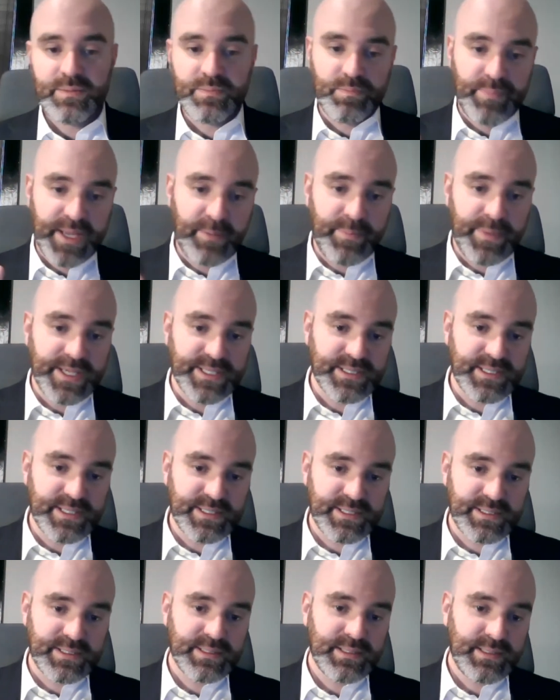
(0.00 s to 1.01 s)
Big
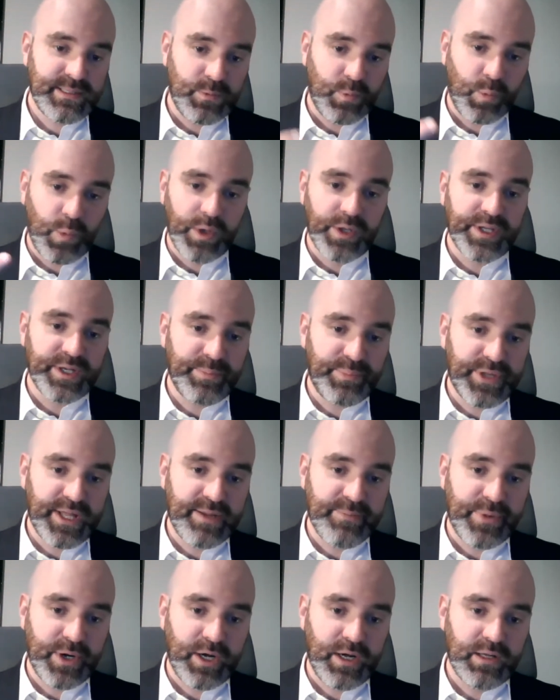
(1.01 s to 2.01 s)
business, willing to play
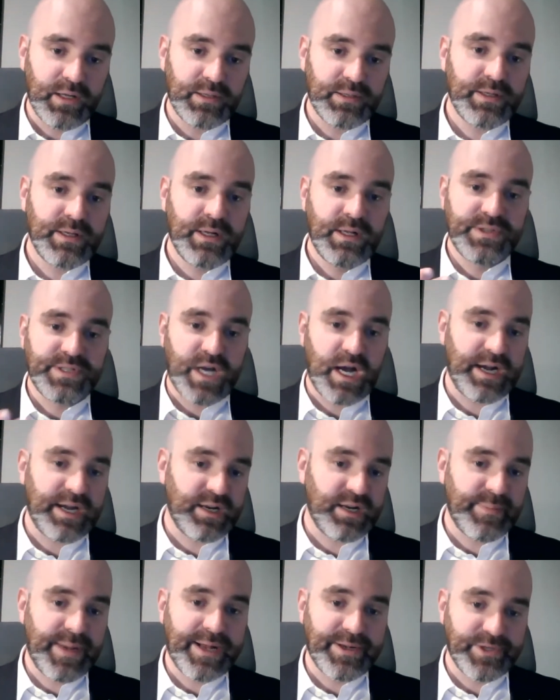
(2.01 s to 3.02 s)
ball, talking
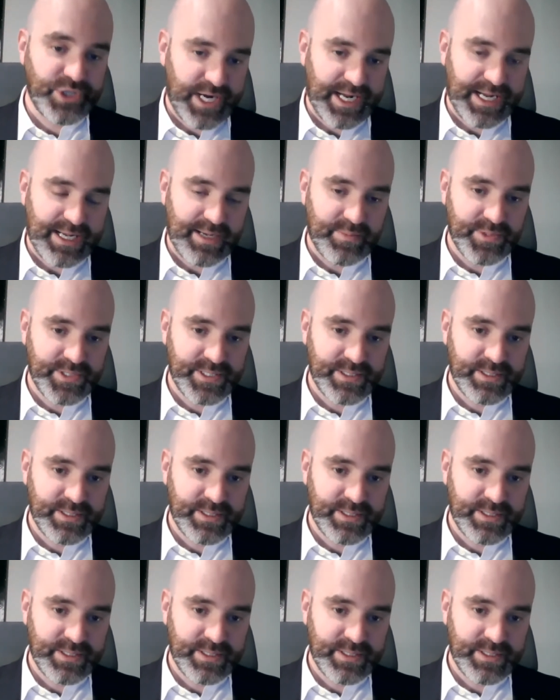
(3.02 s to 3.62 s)
about jobs.